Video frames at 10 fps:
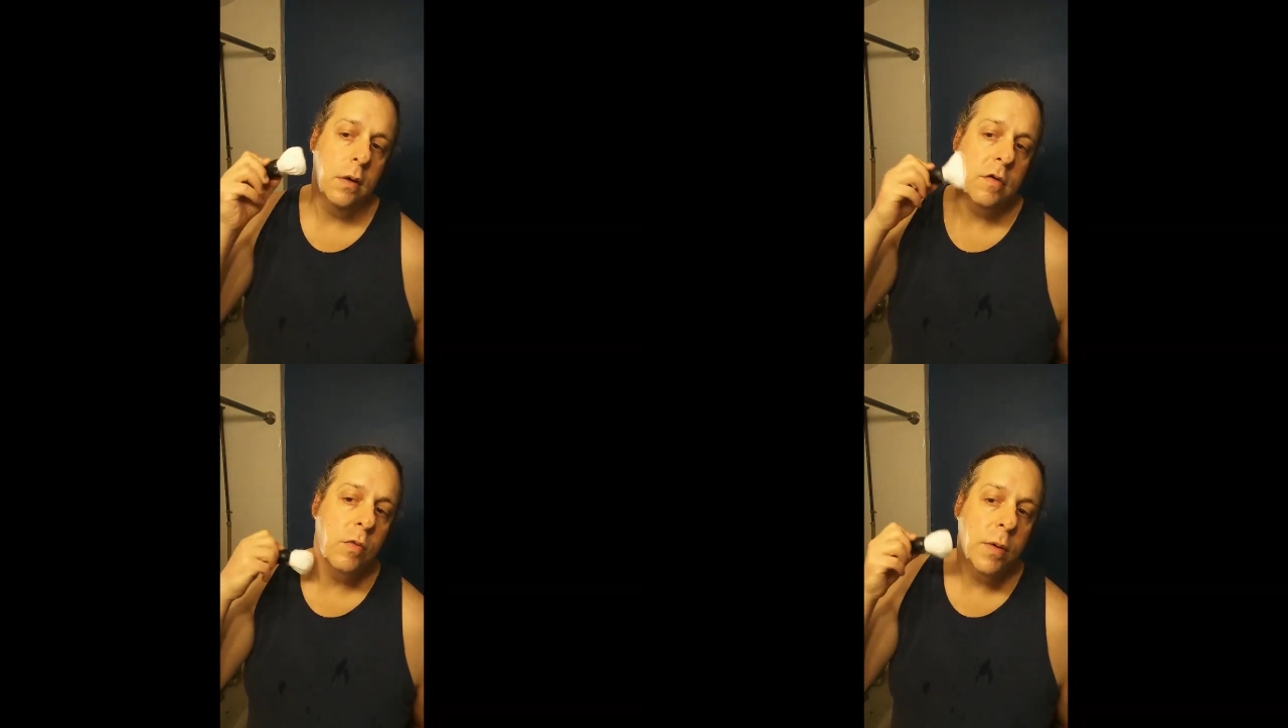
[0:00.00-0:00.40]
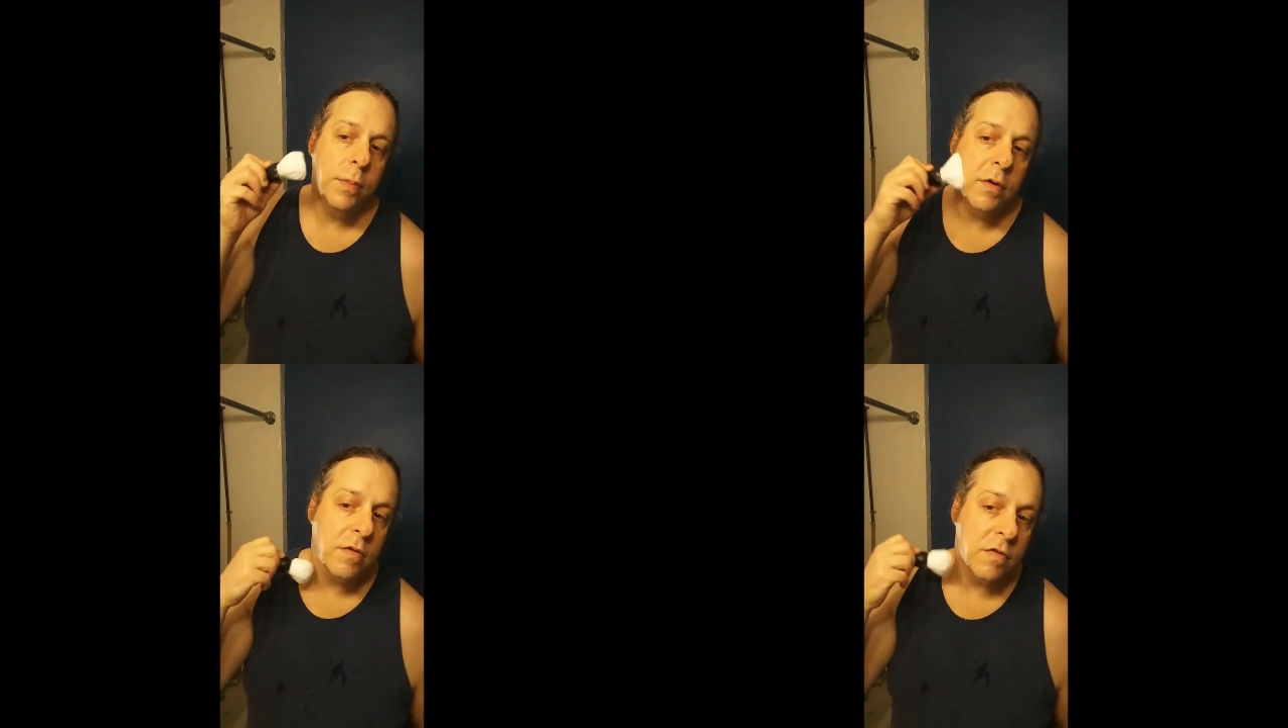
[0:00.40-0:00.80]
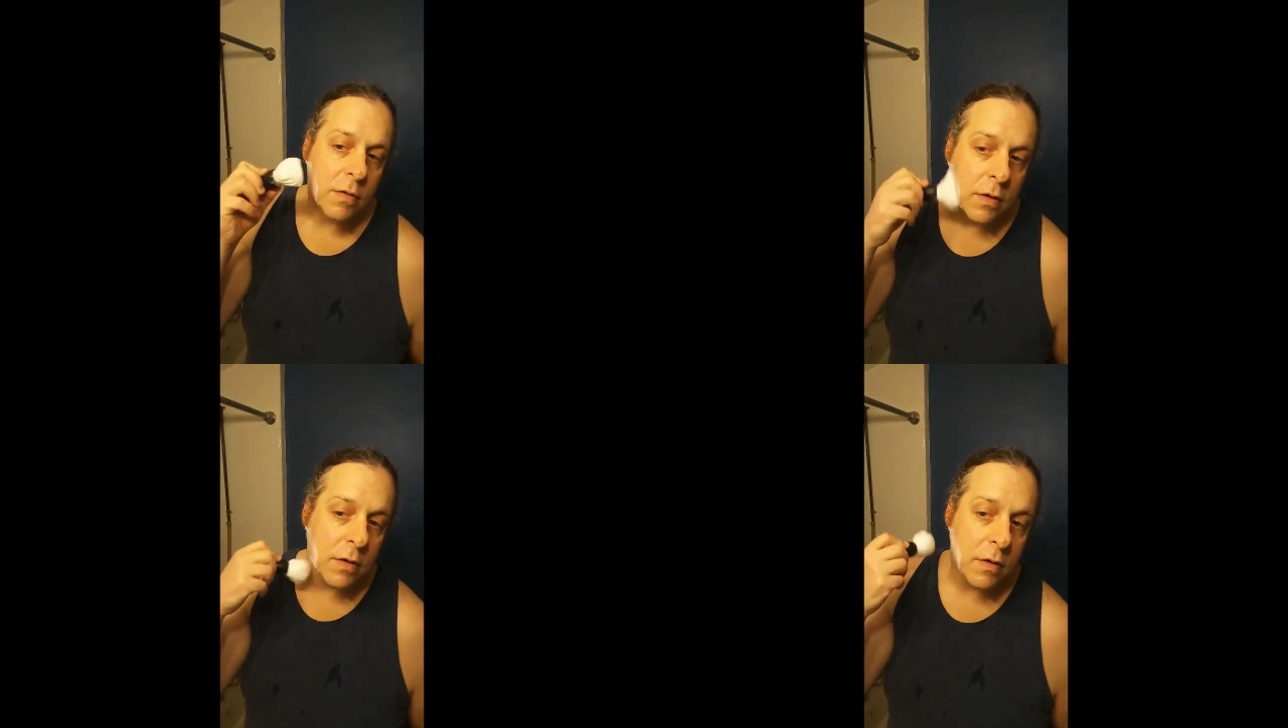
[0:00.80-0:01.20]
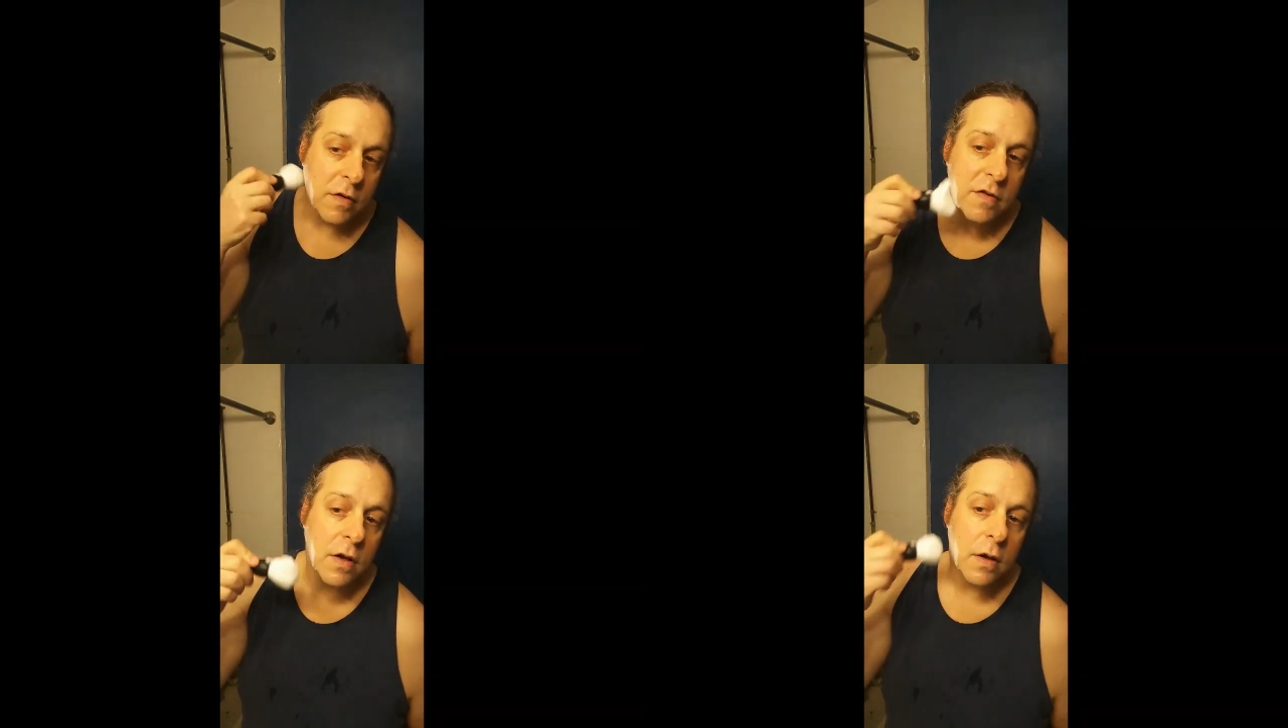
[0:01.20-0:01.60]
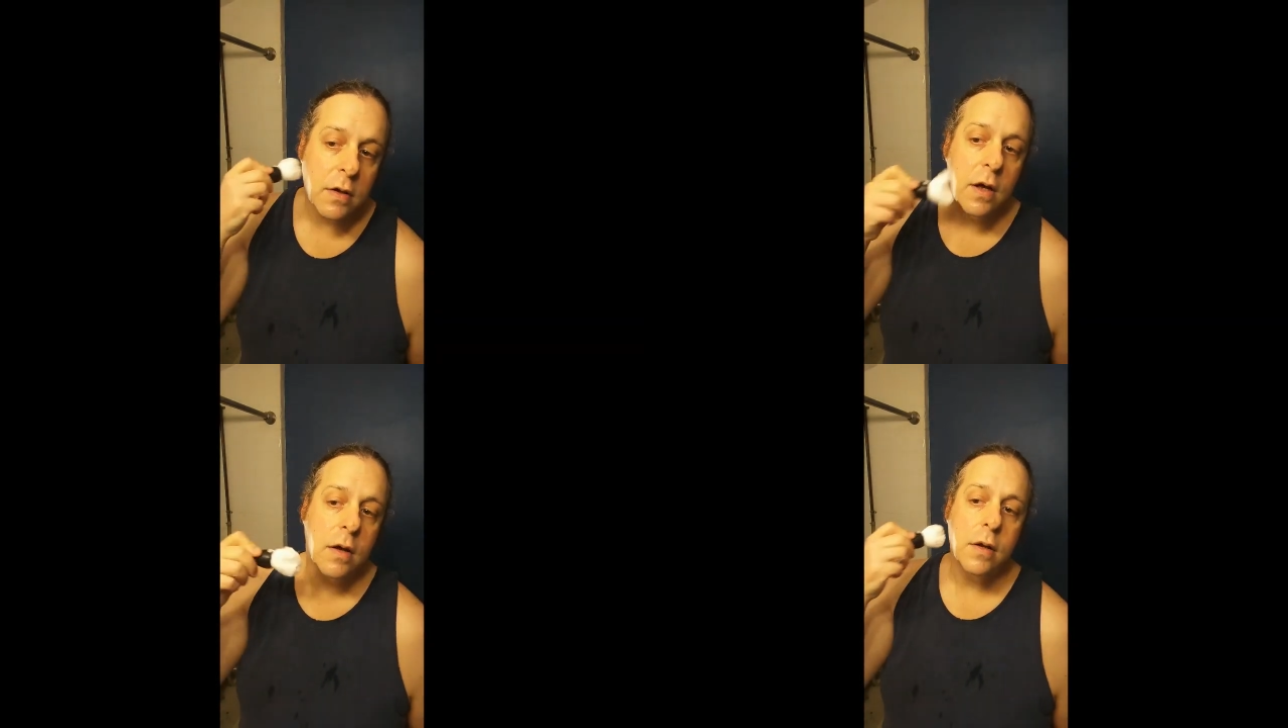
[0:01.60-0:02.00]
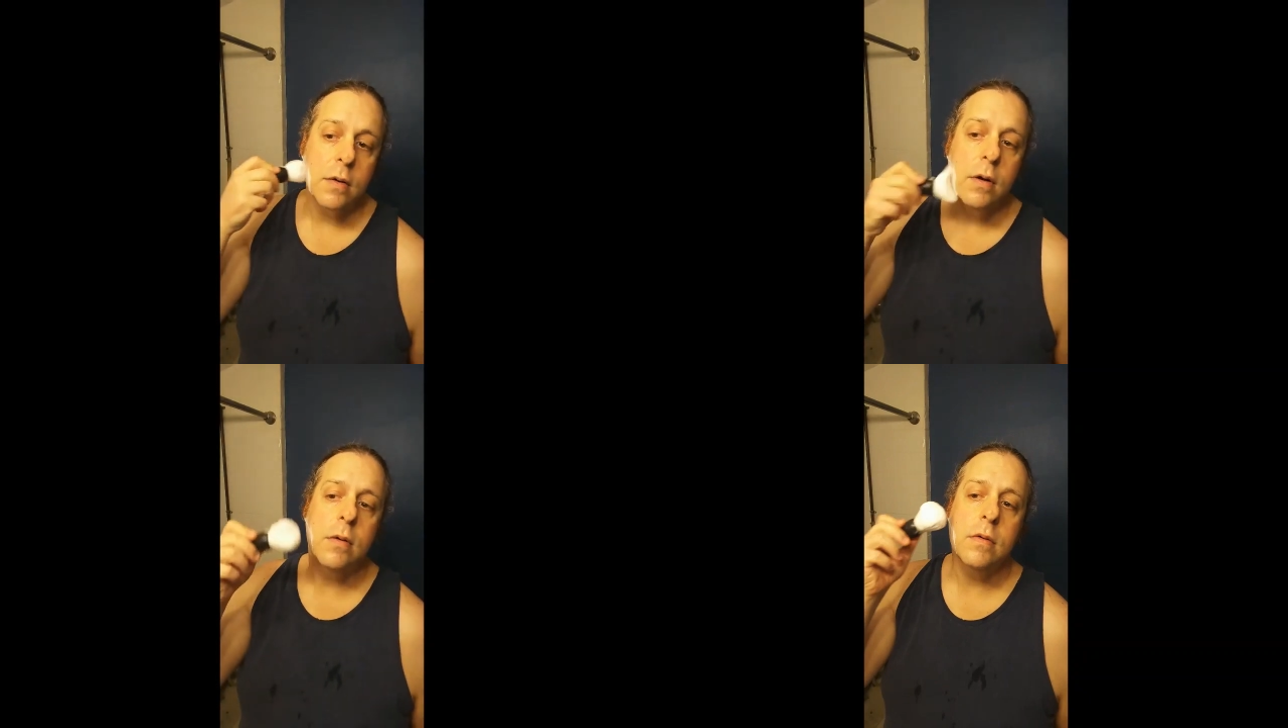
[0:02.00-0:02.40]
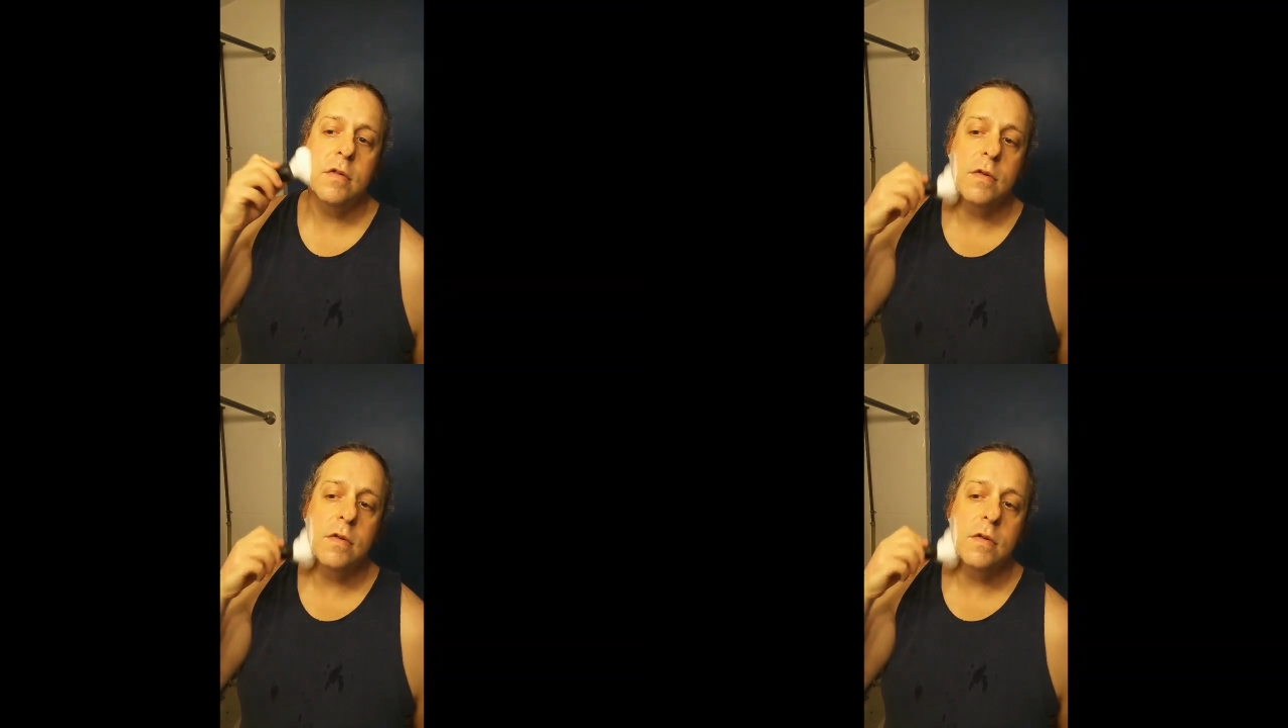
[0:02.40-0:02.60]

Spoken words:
Those weepers have sort of settled down on their own,